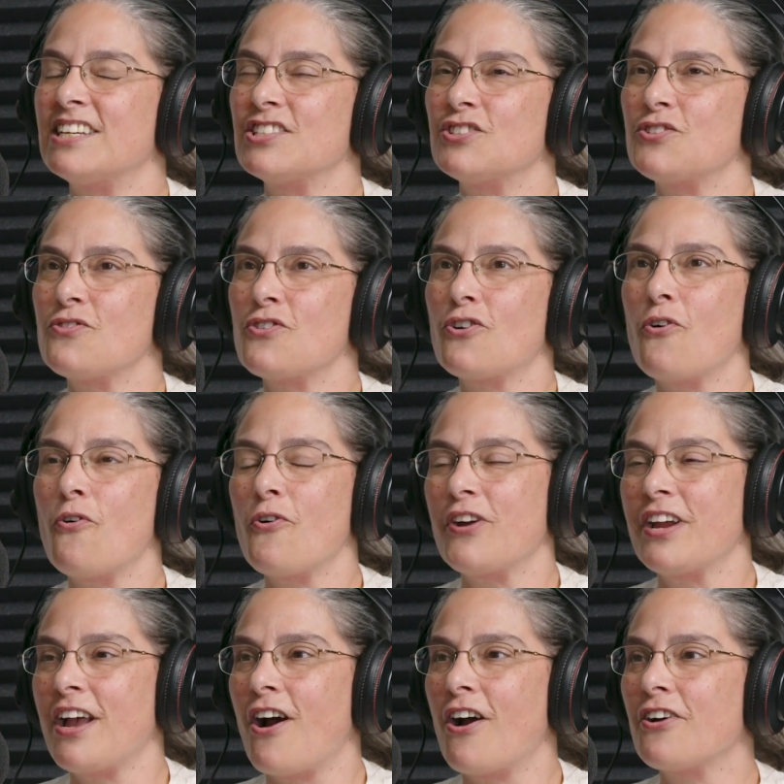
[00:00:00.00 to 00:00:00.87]
So the
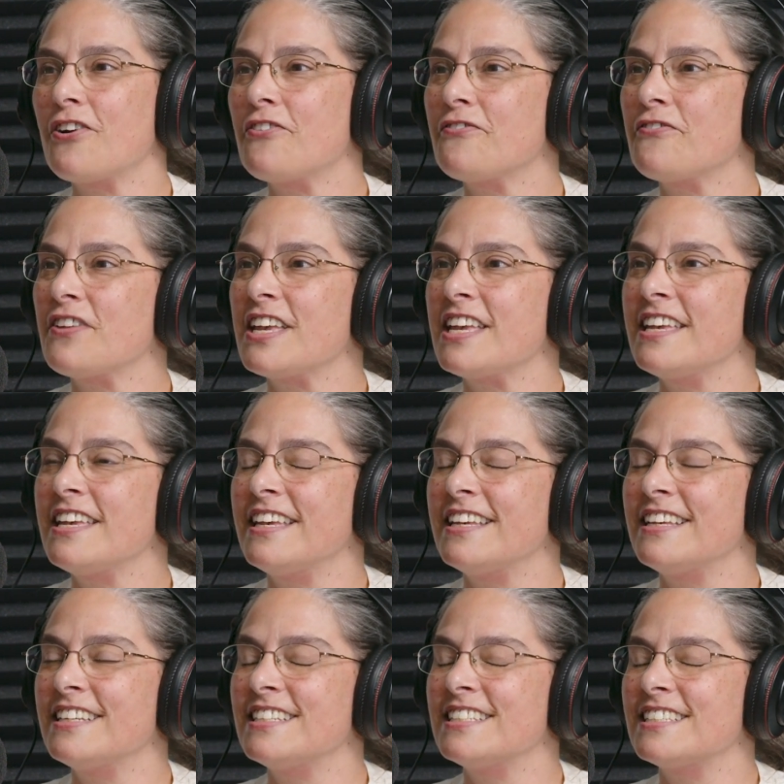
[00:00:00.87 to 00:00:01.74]
choreography
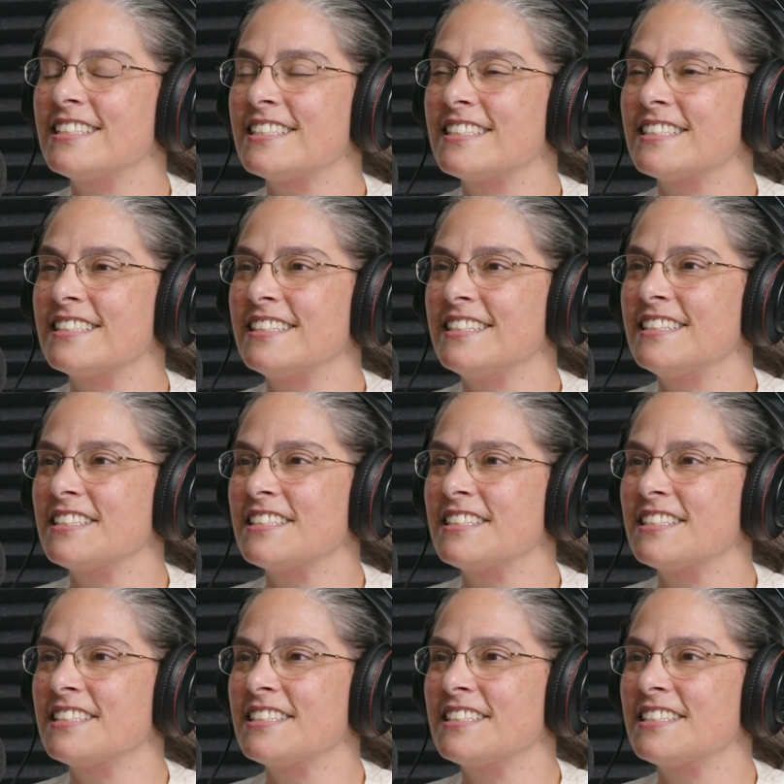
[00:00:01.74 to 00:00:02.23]
is